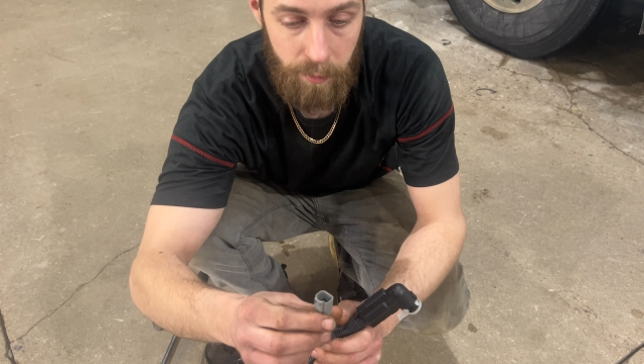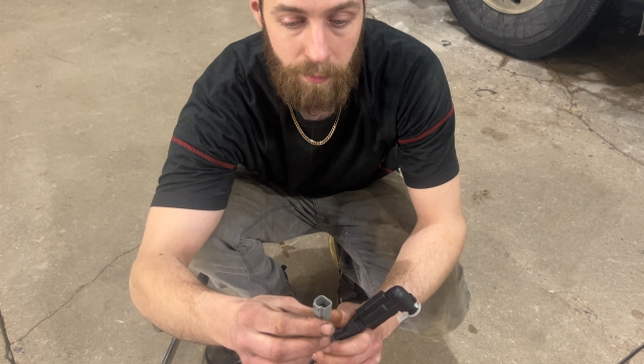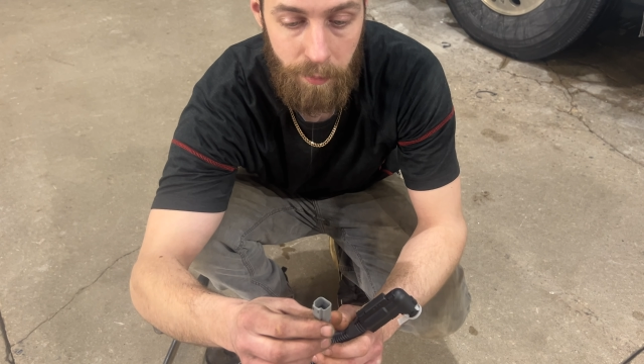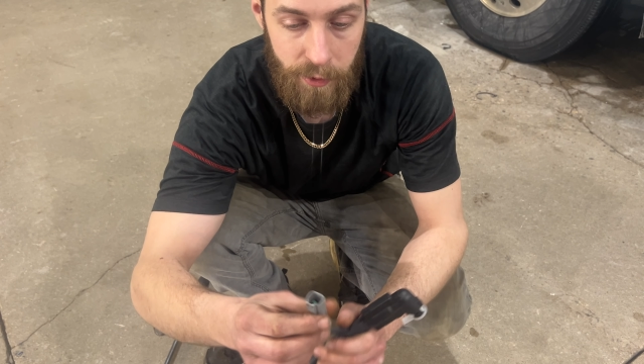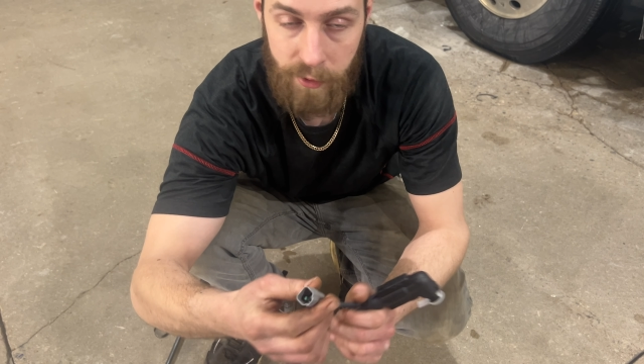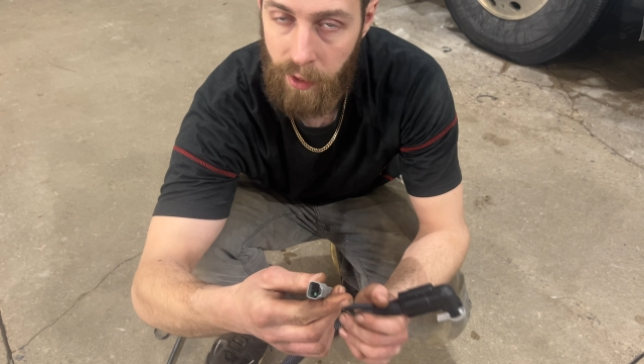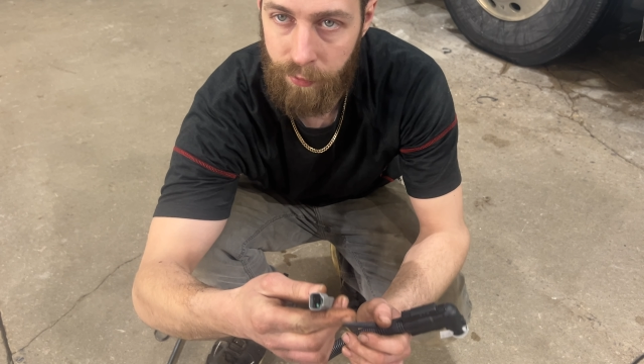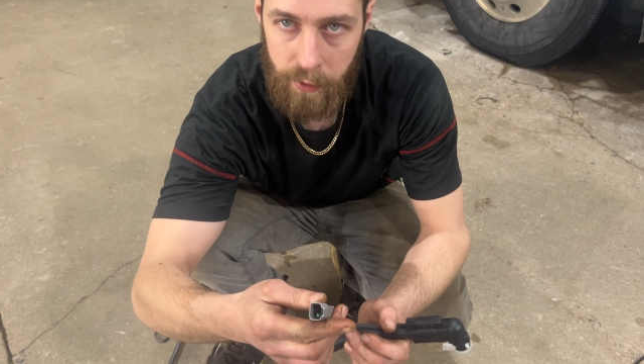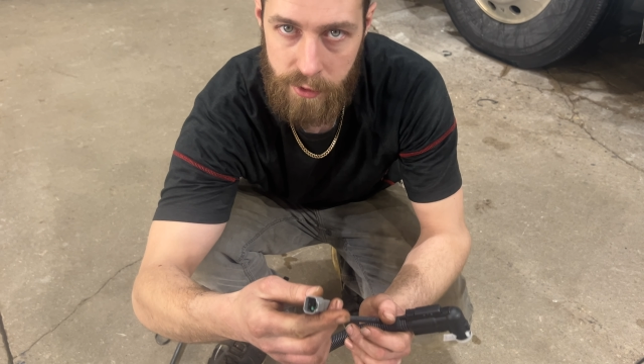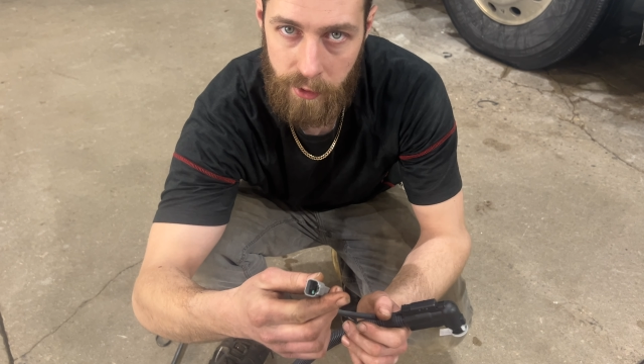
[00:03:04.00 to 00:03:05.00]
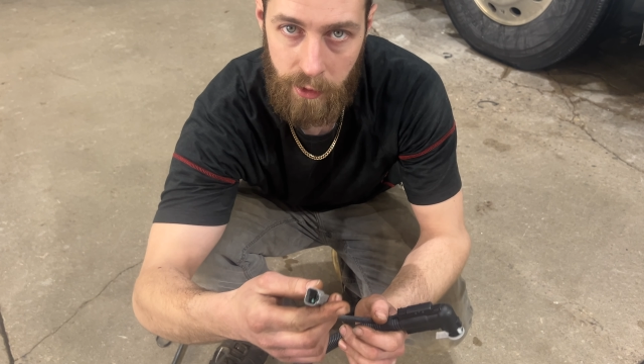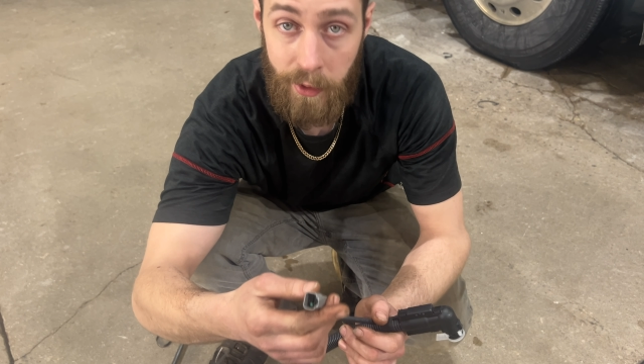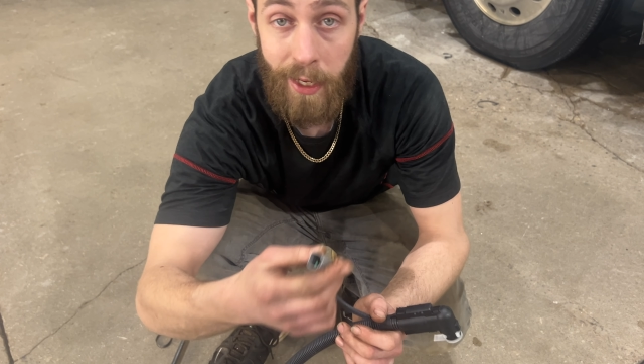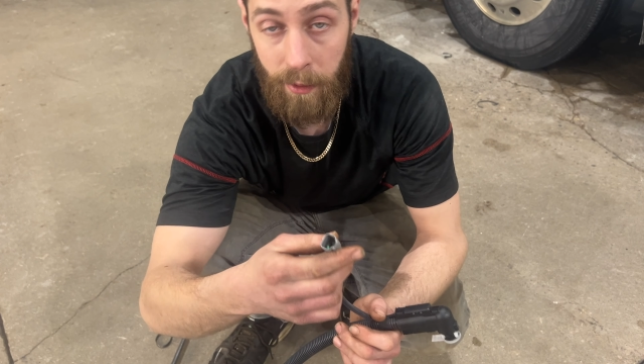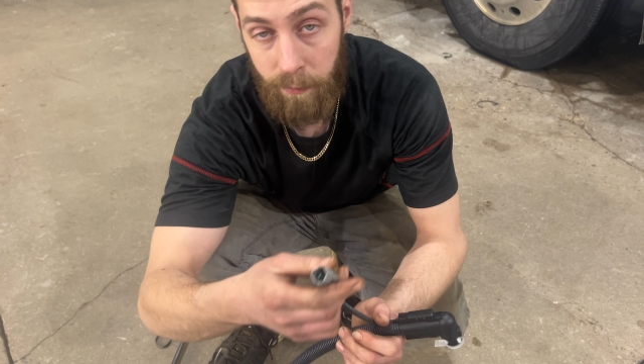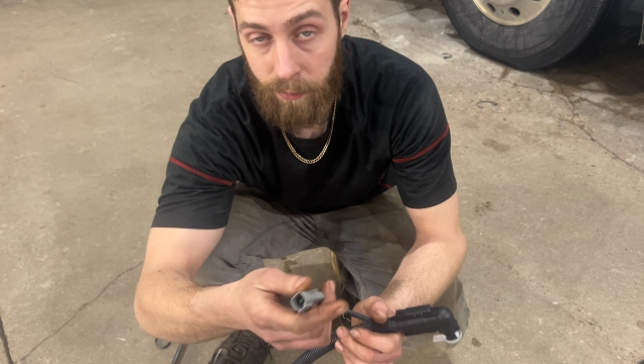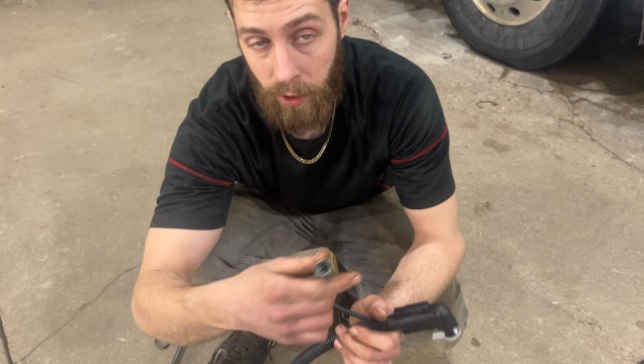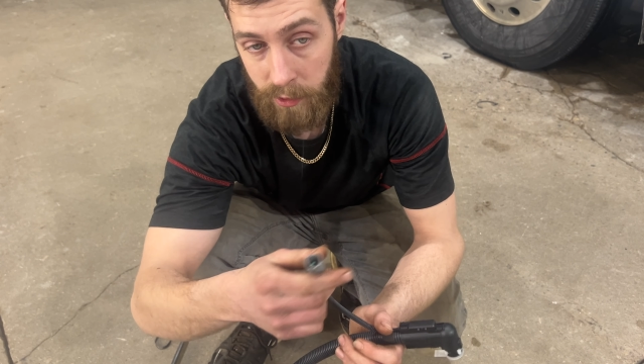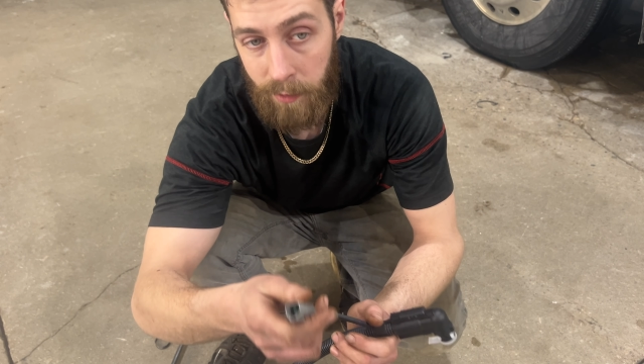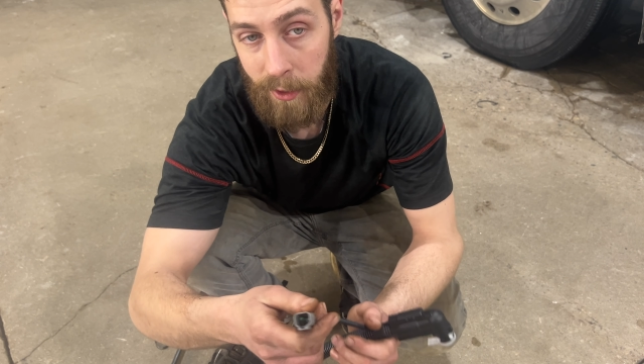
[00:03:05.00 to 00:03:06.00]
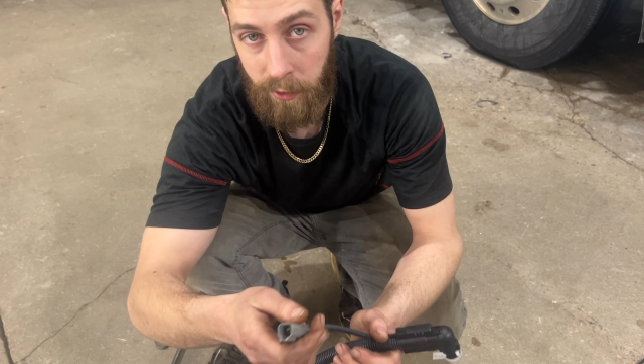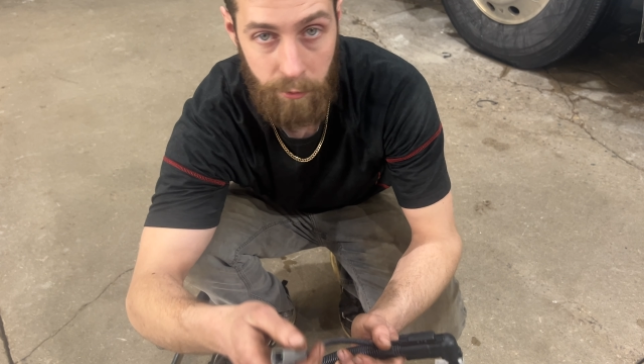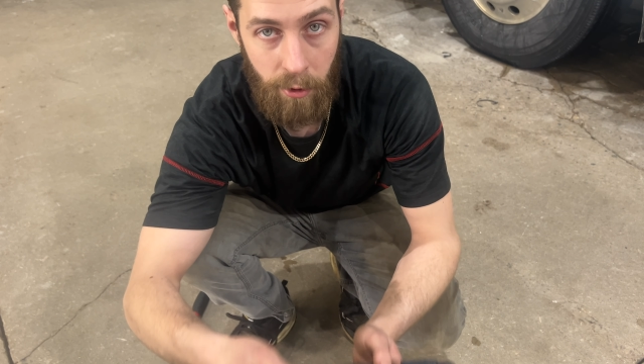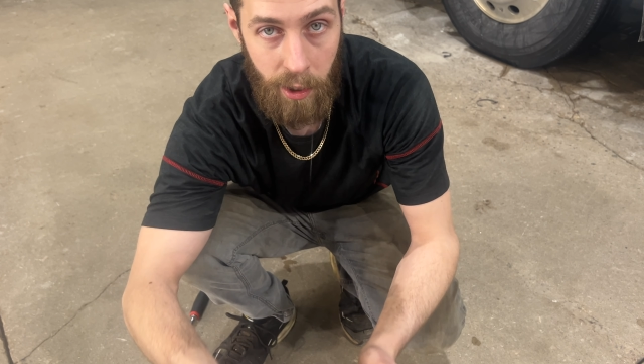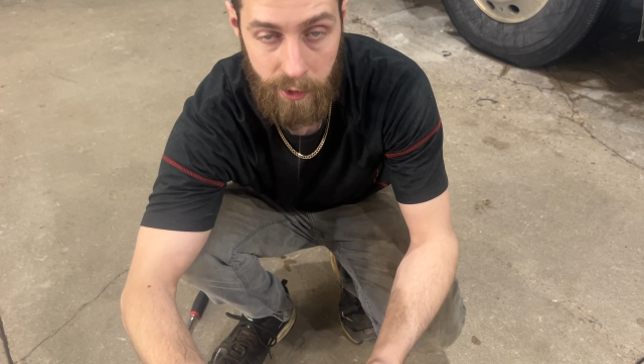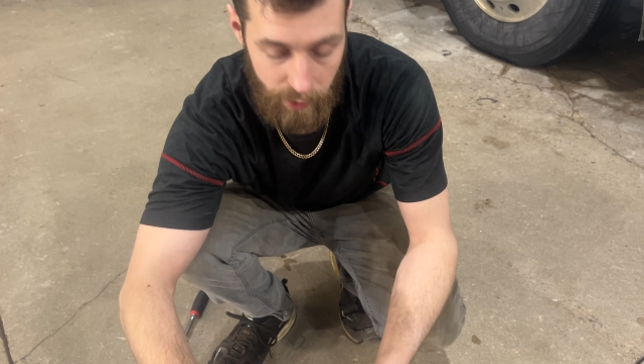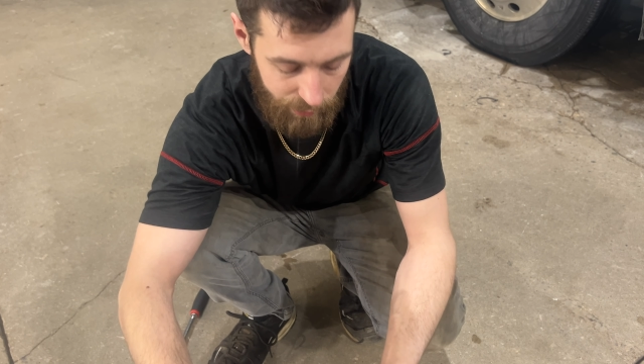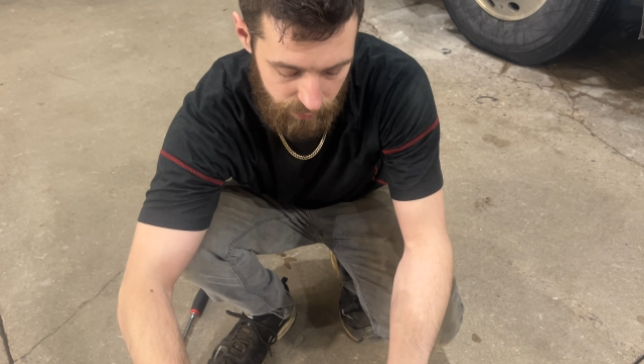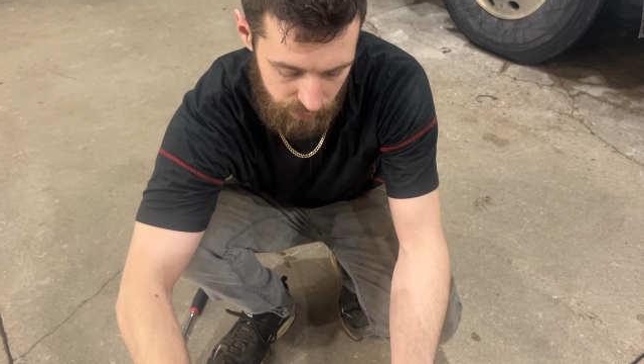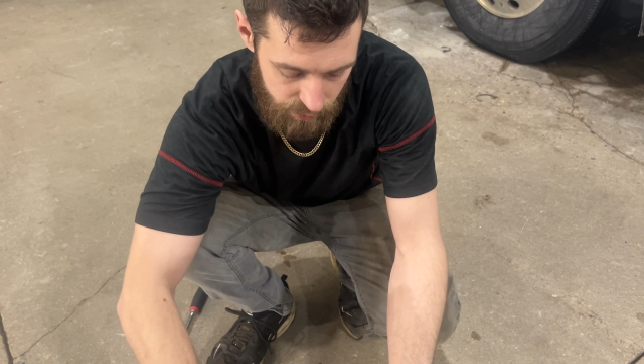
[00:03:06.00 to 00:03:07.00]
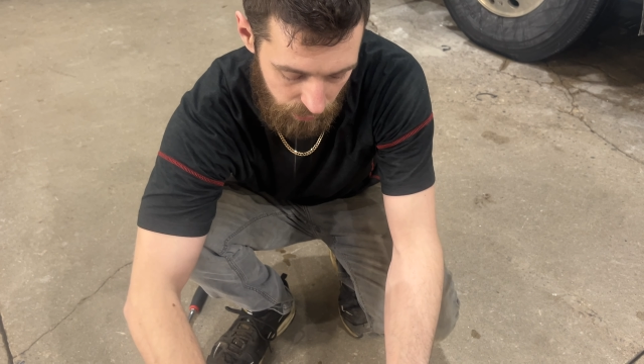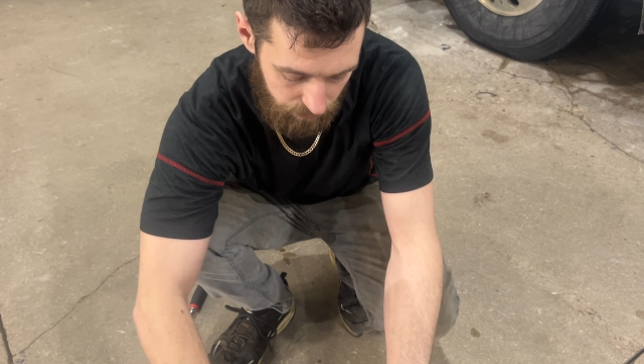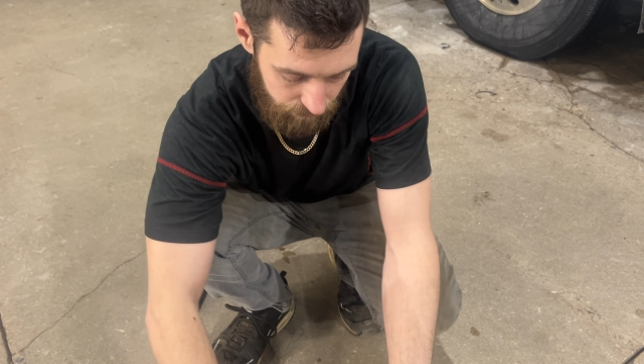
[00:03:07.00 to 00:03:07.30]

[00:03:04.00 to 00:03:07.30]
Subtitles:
but they're different so that you can't plug them into the wrong connector. So